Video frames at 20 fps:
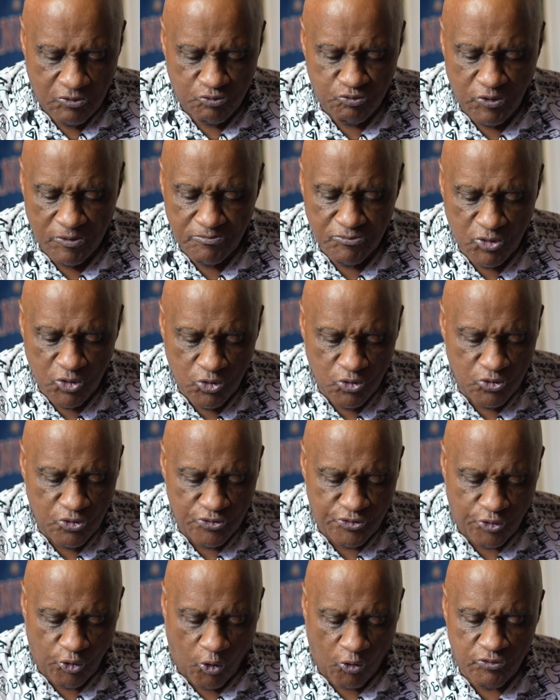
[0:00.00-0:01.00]

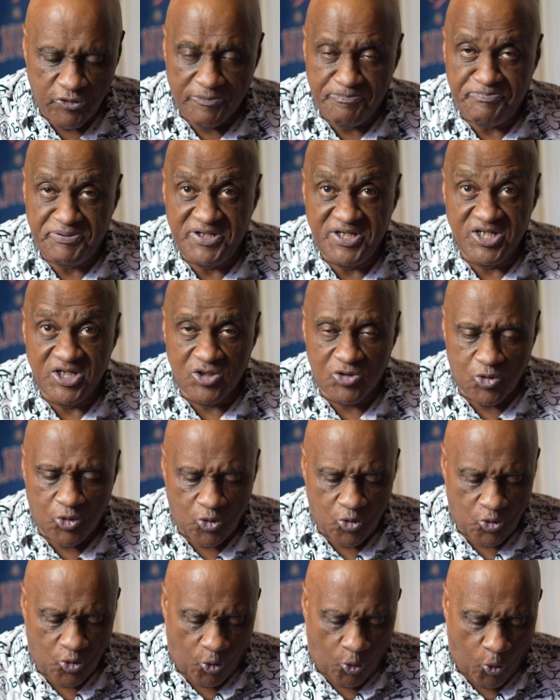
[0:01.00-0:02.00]
remove or
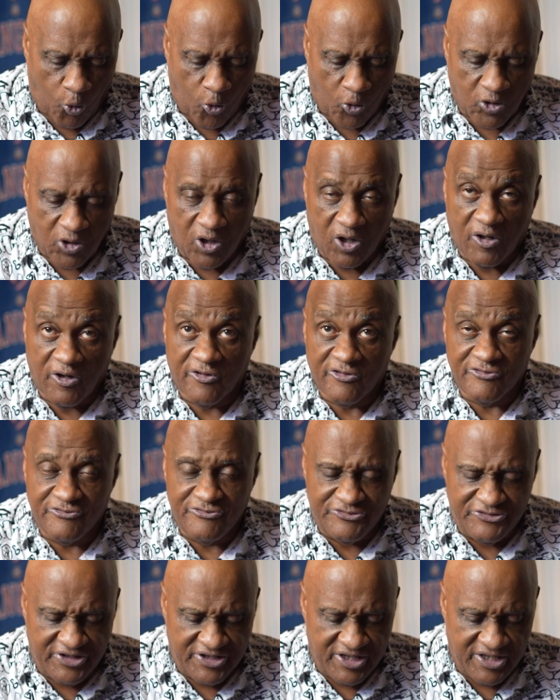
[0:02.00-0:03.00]
repeal all
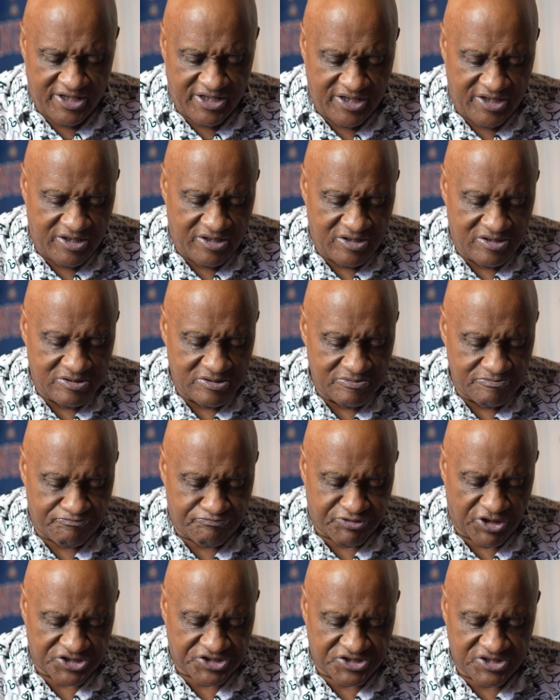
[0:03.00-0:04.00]
of the
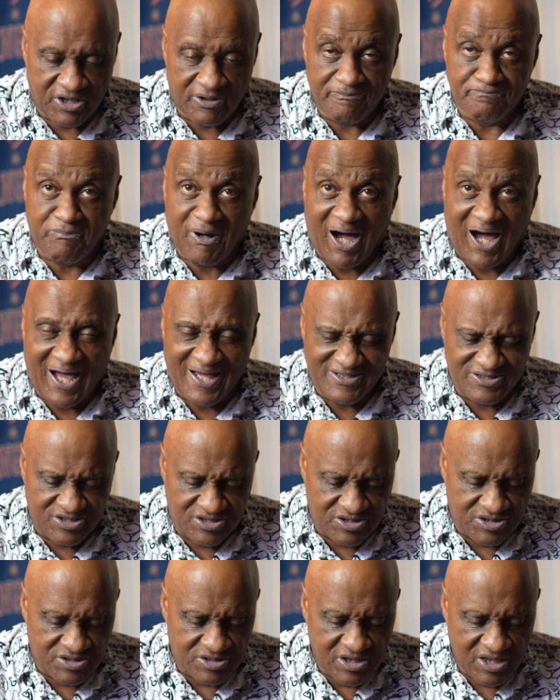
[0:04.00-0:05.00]
President
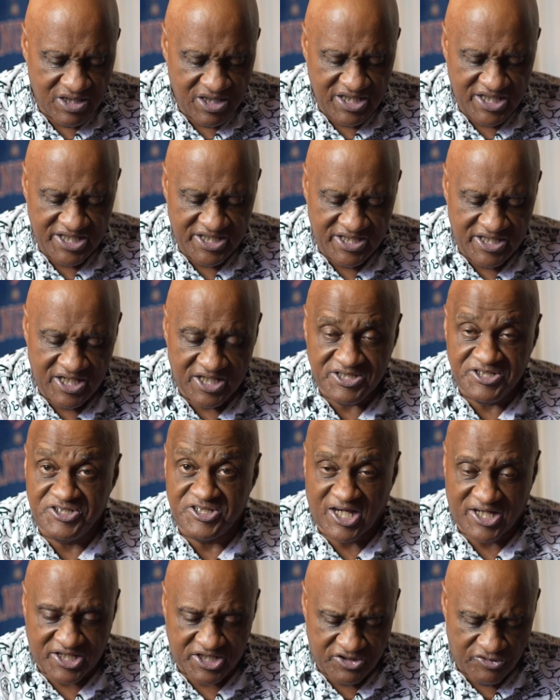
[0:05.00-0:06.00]
Biden
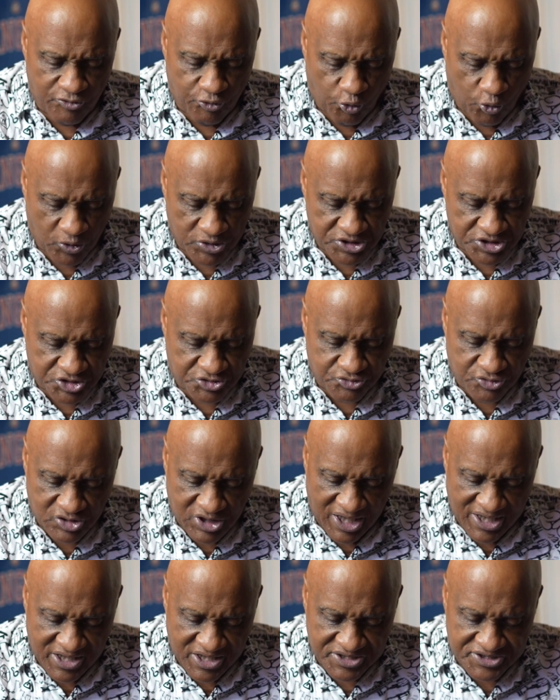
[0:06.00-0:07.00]
executive orders
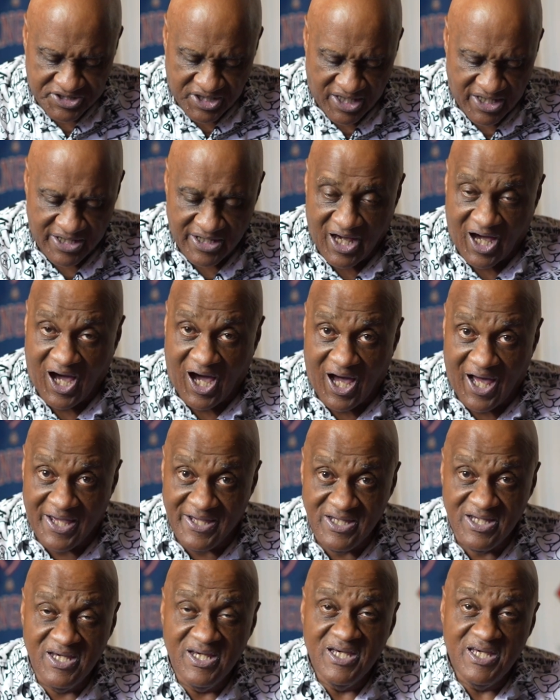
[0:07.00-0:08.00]
related to AI.
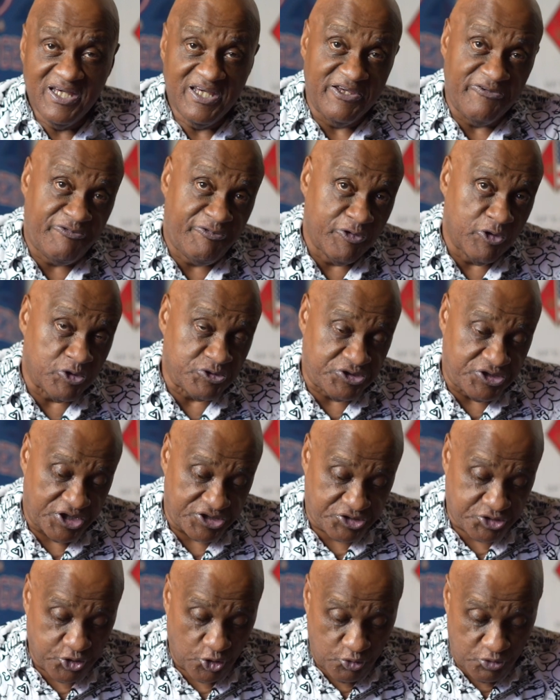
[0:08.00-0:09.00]
He feels
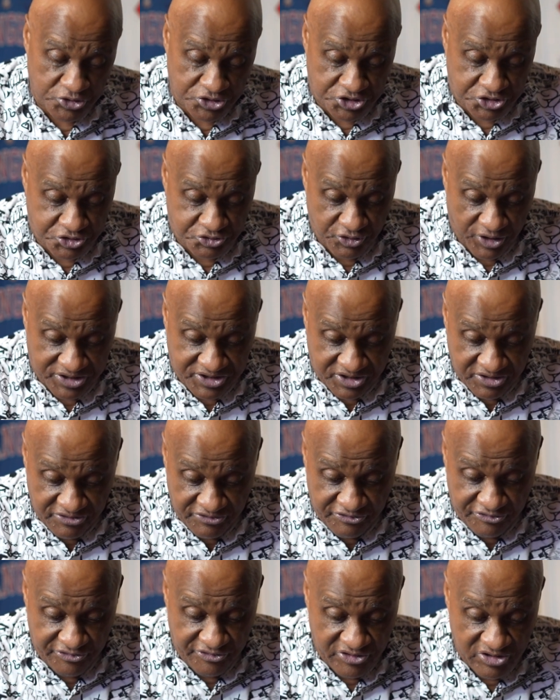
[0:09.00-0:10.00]
they're too
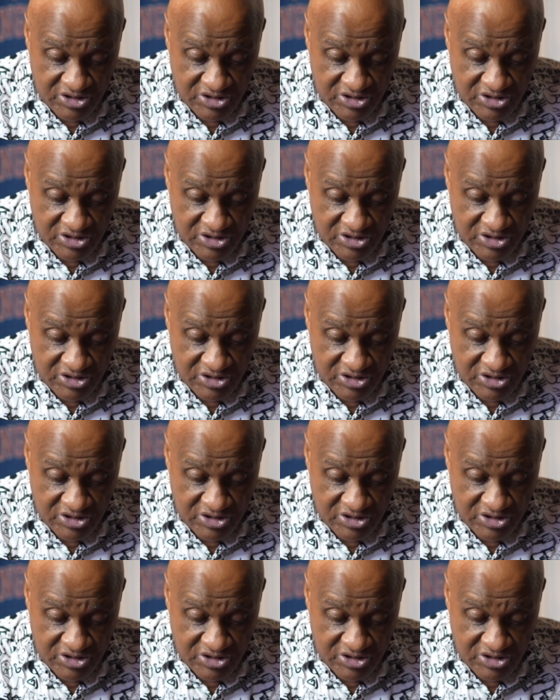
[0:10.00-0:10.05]
restrictive.